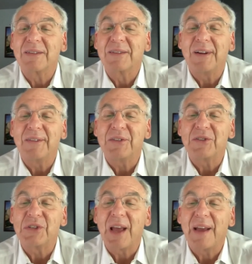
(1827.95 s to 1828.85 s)
could
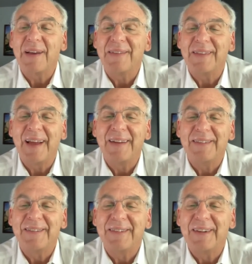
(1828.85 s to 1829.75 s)
understand that,
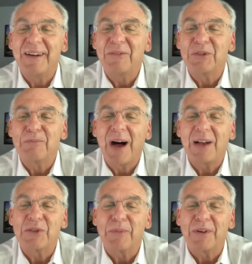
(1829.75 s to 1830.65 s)
it was
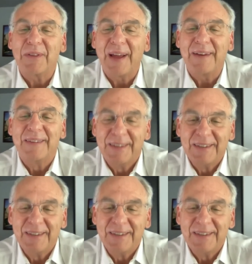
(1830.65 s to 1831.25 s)
possible that,